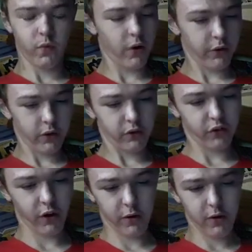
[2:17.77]
one.
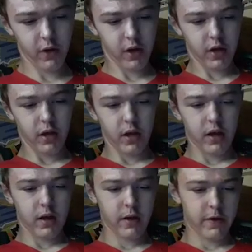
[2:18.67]
So
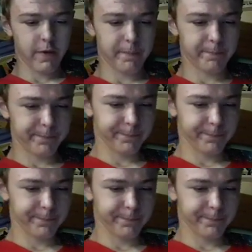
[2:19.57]
a